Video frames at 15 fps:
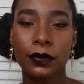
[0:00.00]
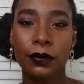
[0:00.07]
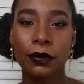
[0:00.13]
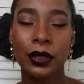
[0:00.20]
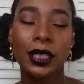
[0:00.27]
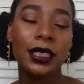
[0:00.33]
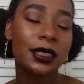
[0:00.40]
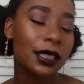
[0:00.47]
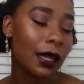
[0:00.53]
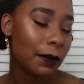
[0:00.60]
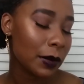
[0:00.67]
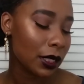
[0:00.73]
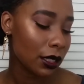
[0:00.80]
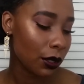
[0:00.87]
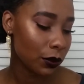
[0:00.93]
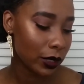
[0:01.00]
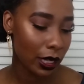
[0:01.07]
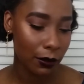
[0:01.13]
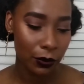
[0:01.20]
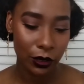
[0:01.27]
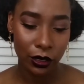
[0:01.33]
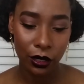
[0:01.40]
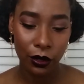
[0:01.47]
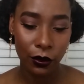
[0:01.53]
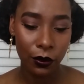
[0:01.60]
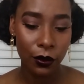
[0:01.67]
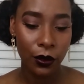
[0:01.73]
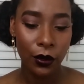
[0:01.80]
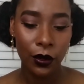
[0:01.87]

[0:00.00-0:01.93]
Please let me know down below